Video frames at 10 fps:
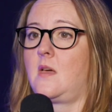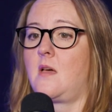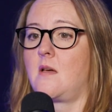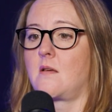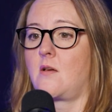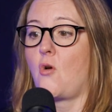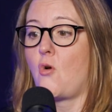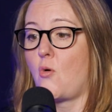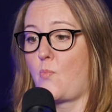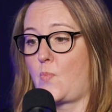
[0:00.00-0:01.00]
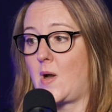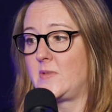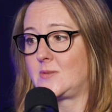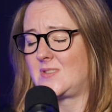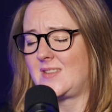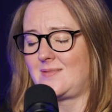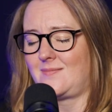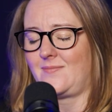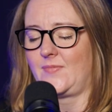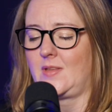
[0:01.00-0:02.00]
Their core premise was that
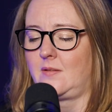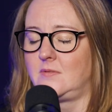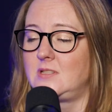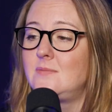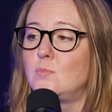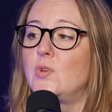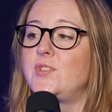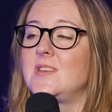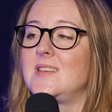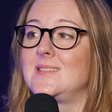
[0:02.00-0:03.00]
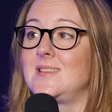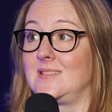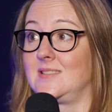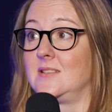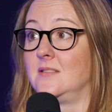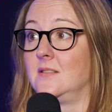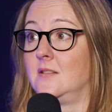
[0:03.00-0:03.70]
we didn't want to exist.